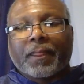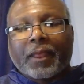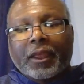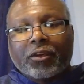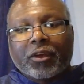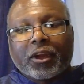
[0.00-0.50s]

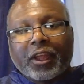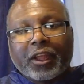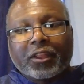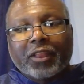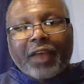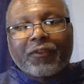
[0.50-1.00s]
and you're going to
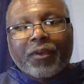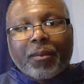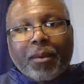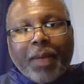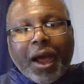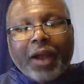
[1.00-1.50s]
get that from
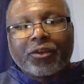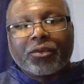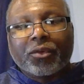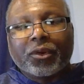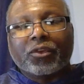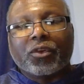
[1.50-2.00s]
a
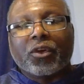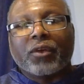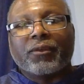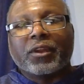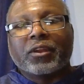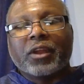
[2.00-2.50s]
monitoring
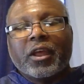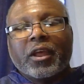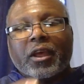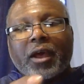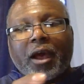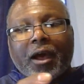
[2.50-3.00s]
service.
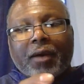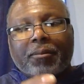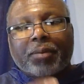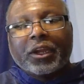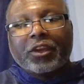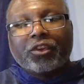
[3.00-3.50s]

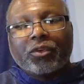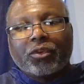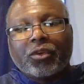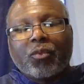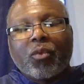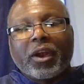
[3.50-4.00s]
Please
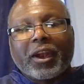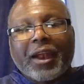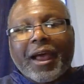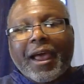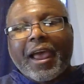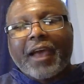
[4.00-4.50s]
use the one that
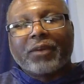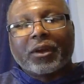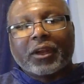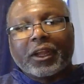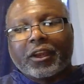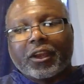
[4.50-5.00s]
I have. The
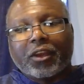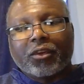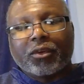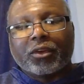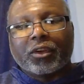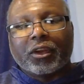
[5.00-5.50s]
link
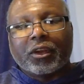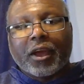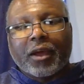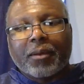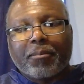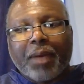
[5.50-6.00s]
here is in
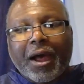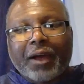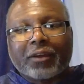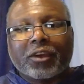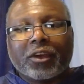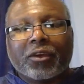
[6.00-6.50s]
the
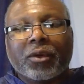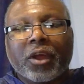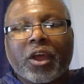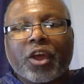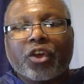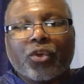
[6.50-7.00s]
box here,
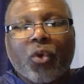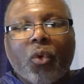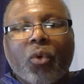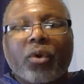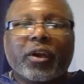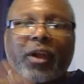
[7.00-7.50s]

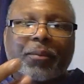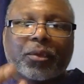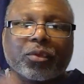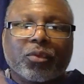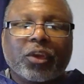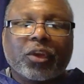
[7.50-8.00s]

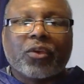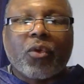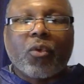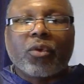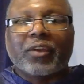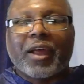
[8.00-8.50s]

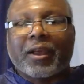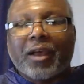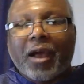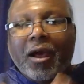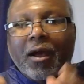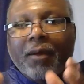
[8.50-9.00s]

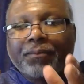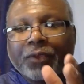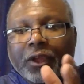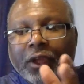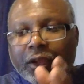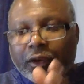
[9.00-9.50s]
your3scores.com.
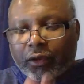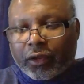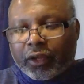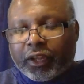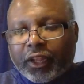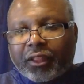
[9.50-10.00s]

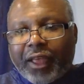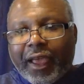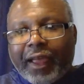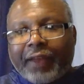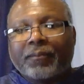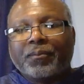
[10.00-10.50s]
Look at
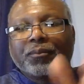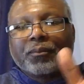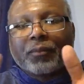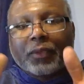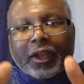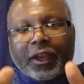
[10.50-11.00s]
that,
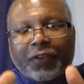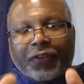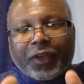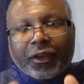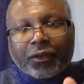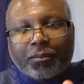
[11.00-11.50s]
and if
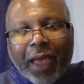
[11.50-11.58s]
it is